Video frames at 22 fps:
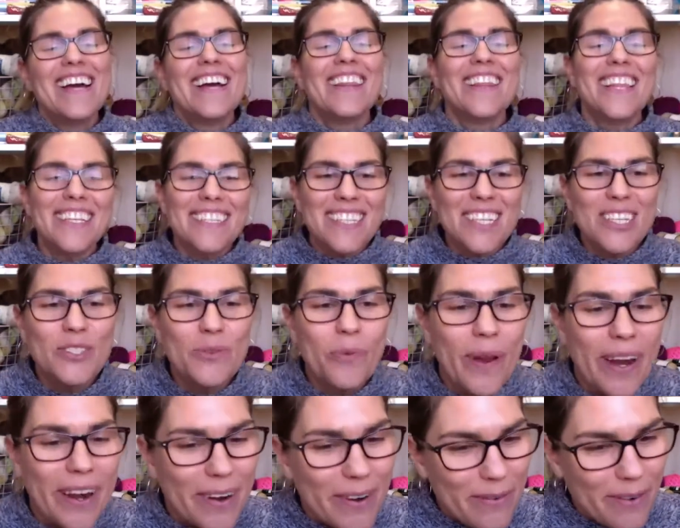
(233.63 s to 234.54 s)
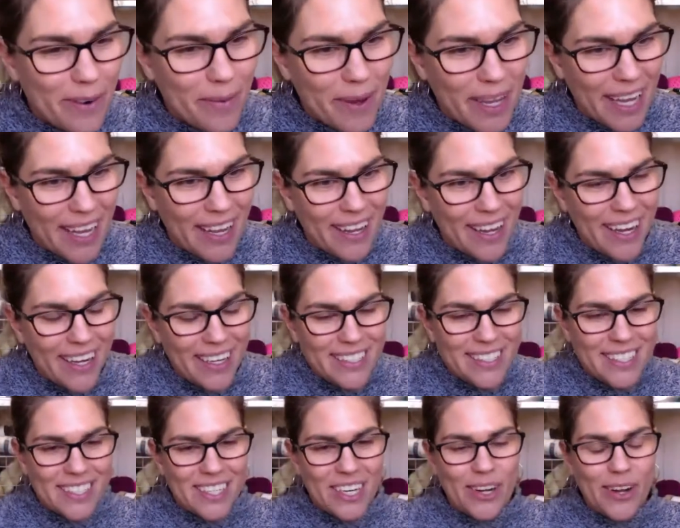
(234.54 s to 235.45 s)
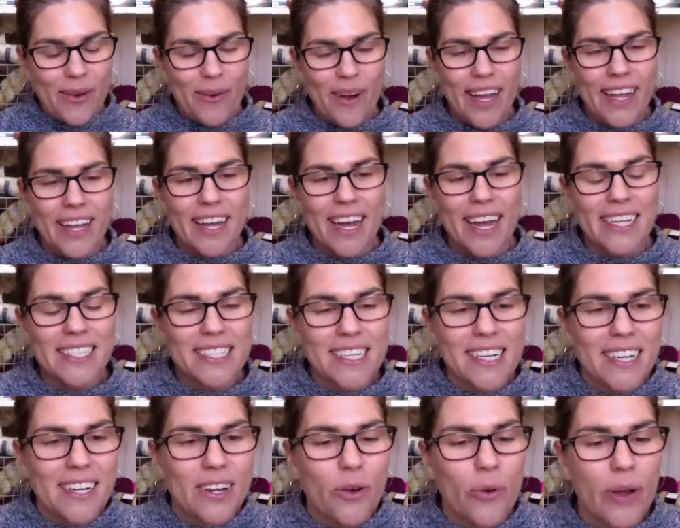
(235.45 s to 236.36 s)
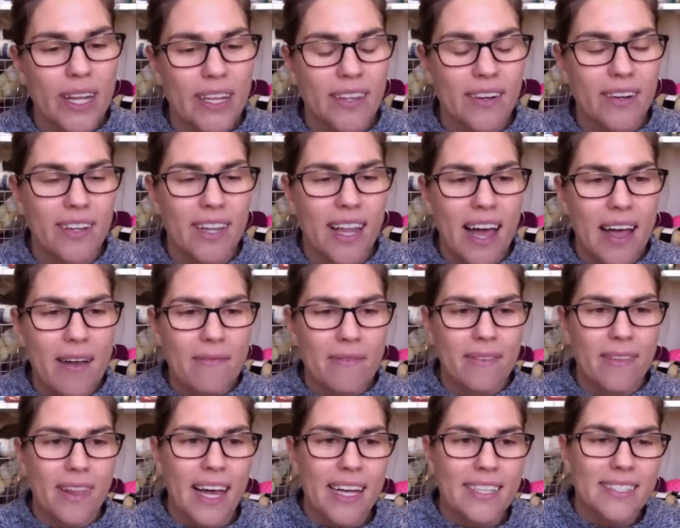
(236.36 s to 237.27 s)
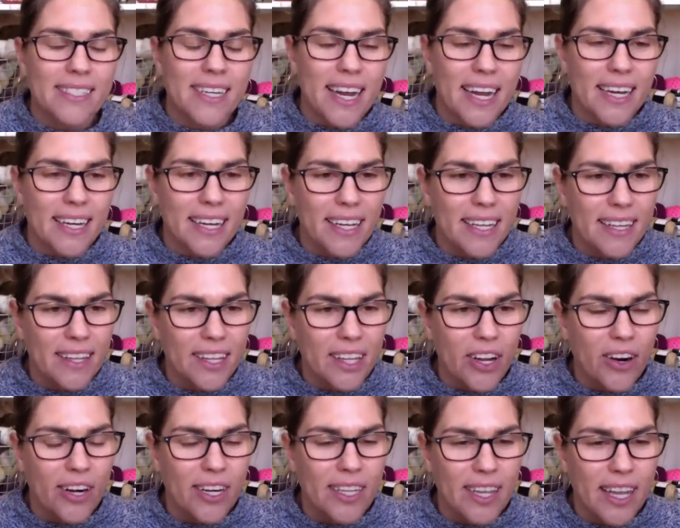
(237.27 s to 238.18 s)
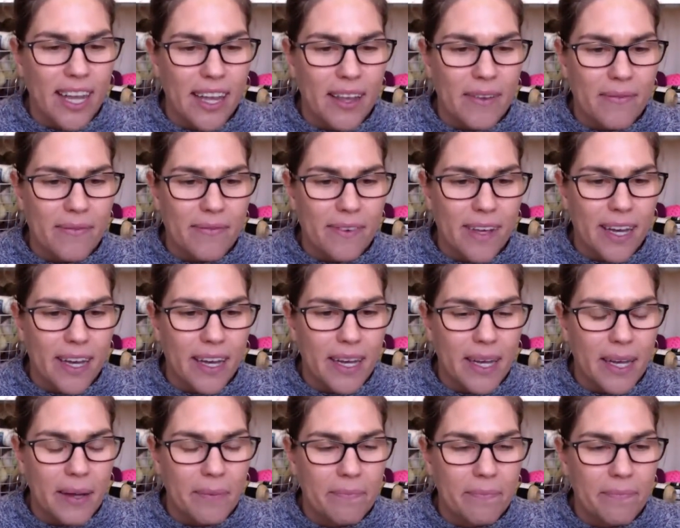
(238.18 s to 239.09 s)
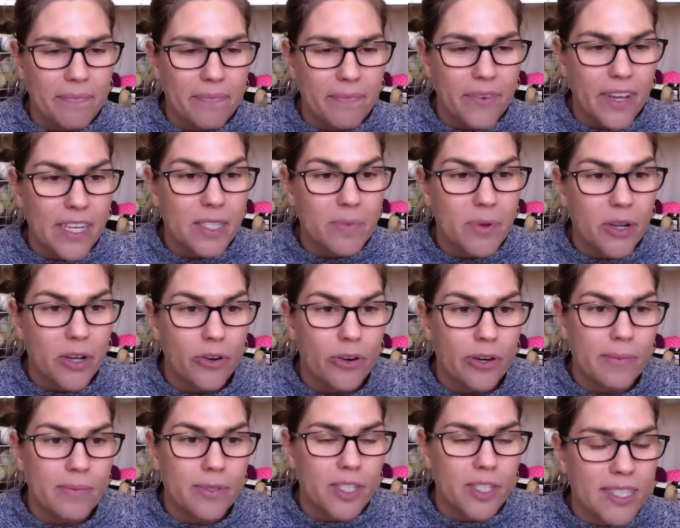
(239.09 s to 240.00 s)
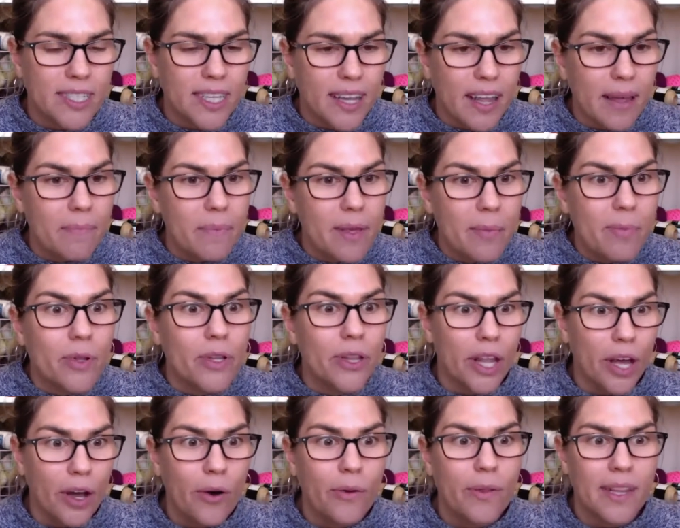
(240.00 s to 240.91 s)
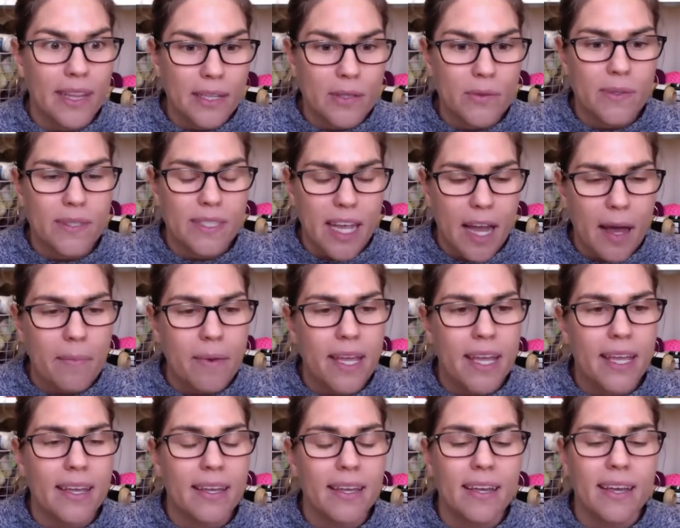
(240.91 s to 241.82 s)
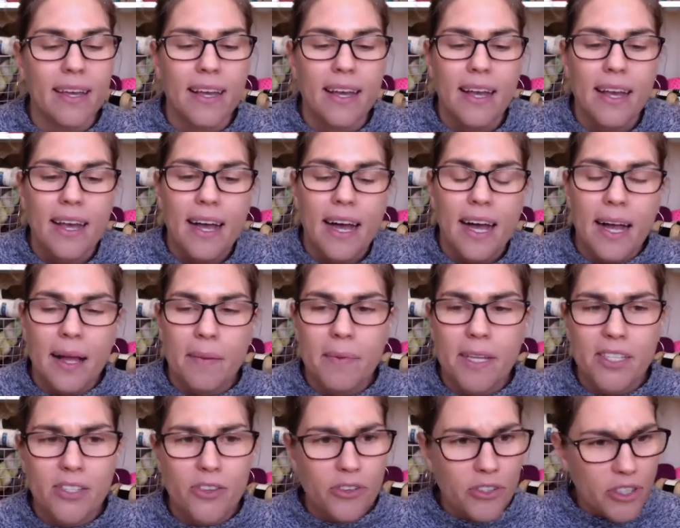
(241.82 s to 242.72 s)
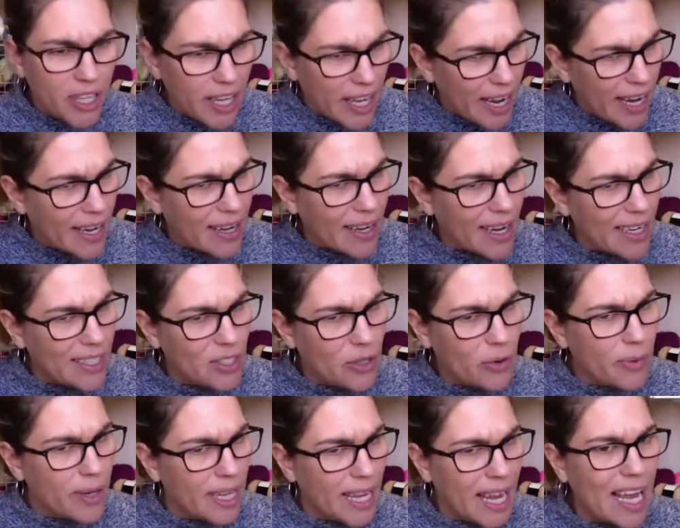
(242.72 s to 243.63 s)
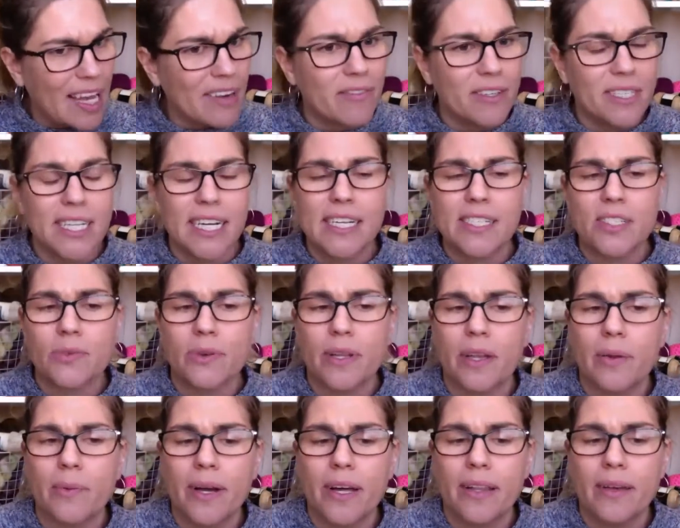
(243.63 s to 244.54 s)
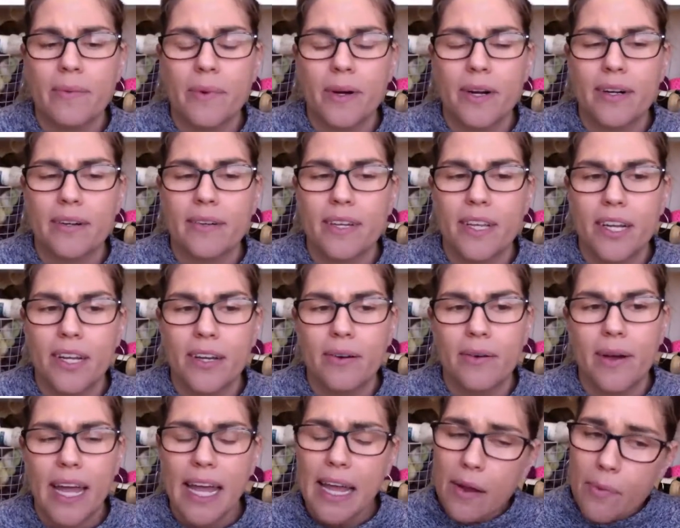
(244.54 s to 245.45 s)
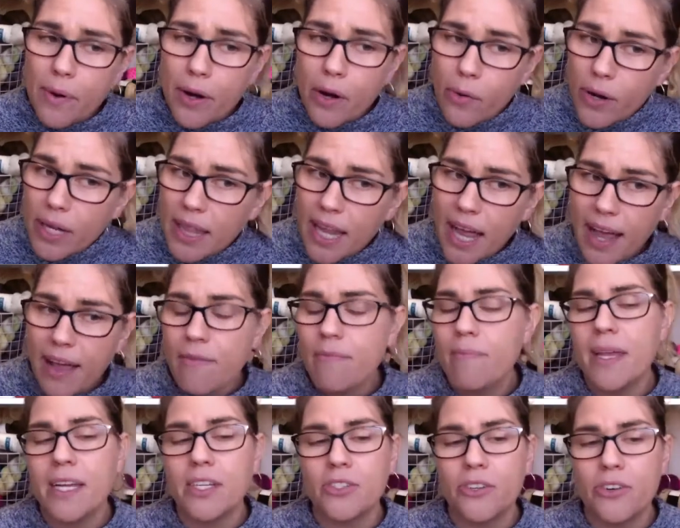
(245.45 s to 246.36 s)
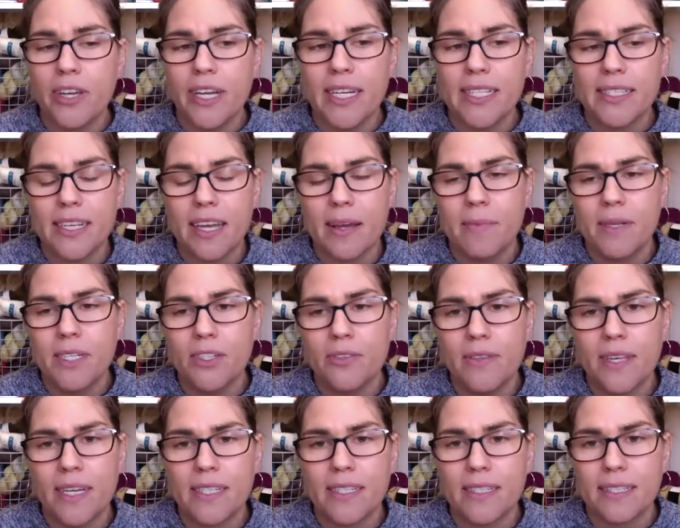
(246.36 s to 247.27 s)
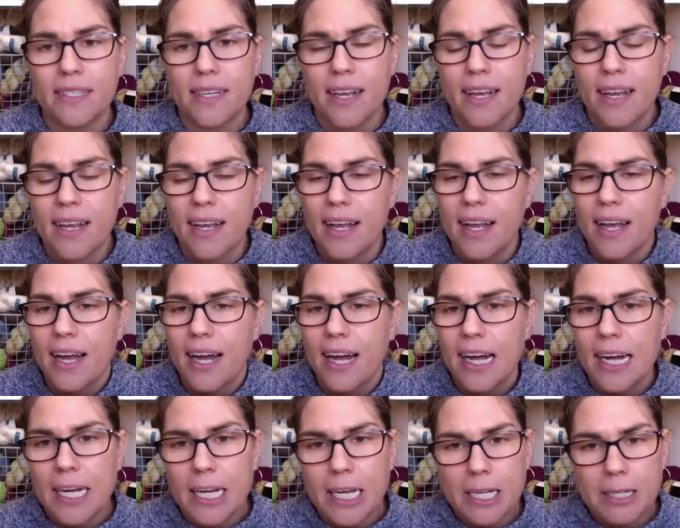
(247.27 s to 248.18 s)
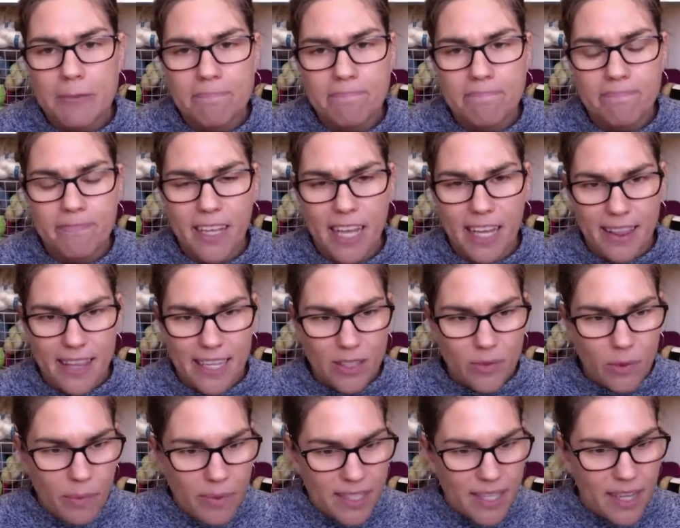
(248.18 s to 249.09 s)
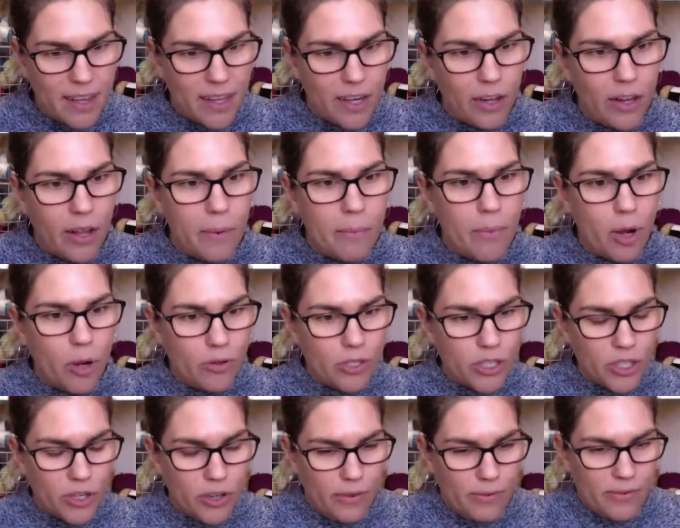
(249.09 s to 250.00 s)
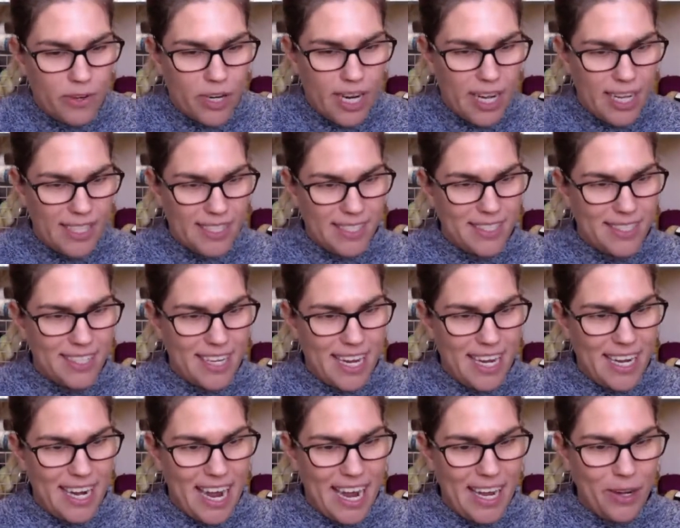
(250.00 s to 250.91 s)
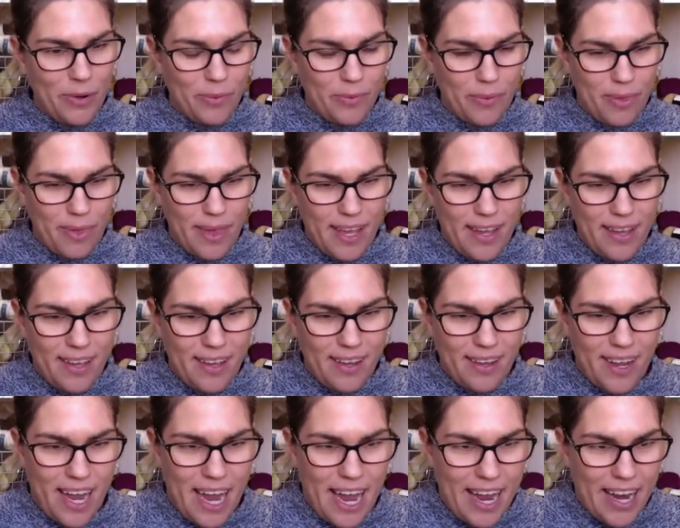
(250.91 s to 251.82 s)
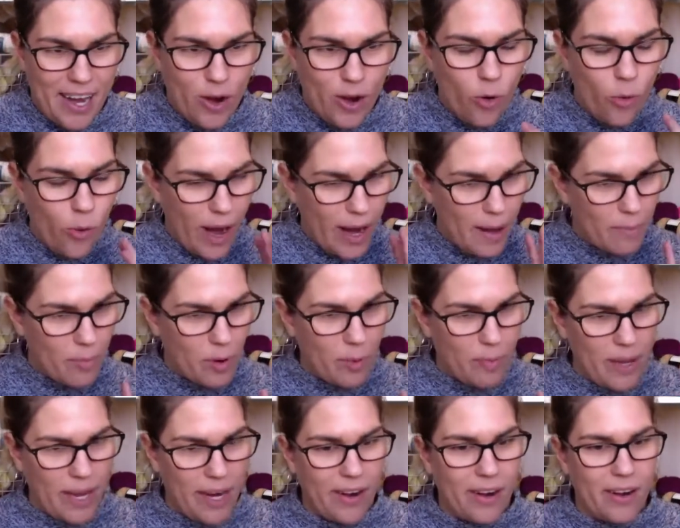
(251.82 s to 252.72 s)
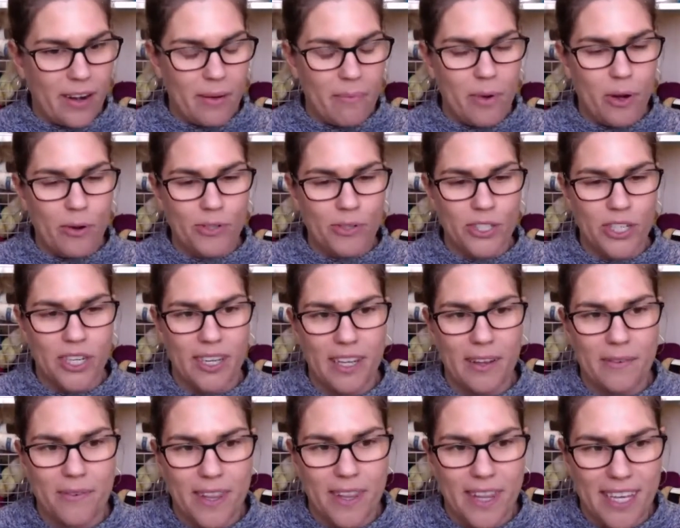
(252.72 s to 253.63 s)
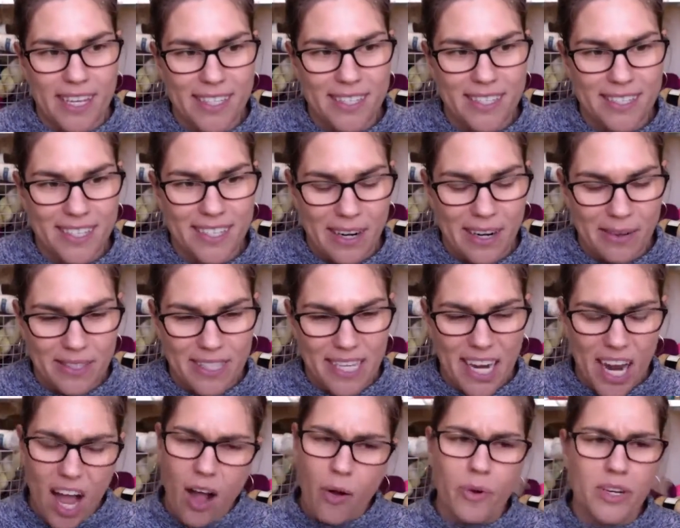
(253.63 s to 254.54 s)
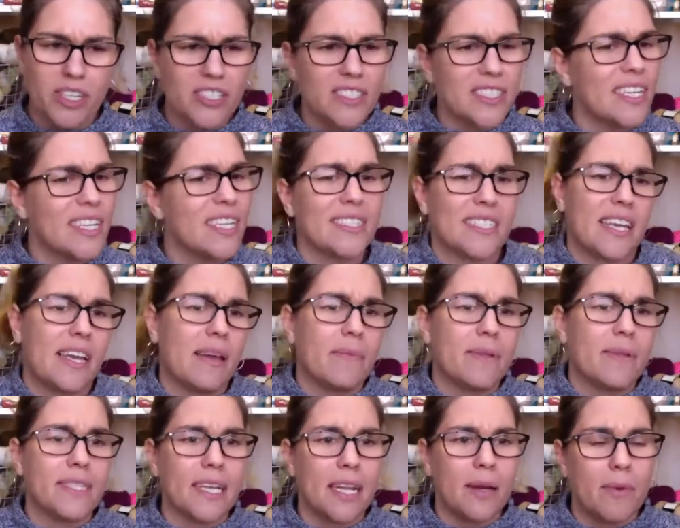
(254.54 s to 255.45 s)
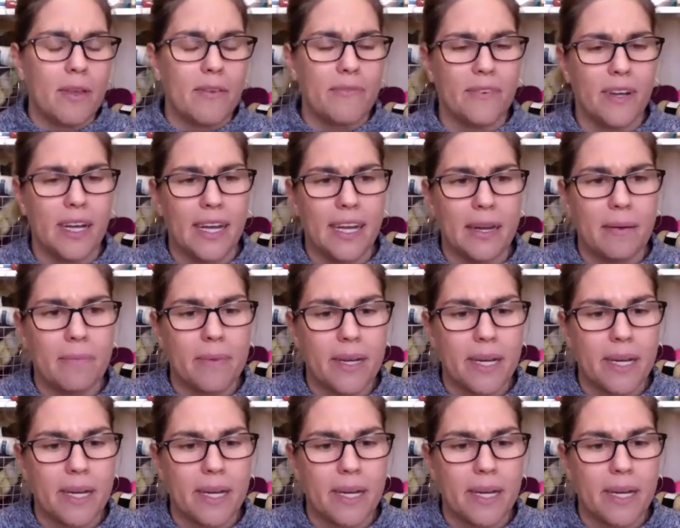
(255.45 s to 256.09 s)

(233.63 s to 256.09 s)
This is weird for me. And you know, I did a quick little live last night in the Yarn Life Facebook group to let people know that this was coming. Because usually I don't really advertise really well that we're, you know, hey, we're going live. Make sure you guys come and do this. And this one was a little emotional for us. And I don't think I quite prepared emotionally for this. And I was like, oh, we're just gonna skim, it's gonna be fine.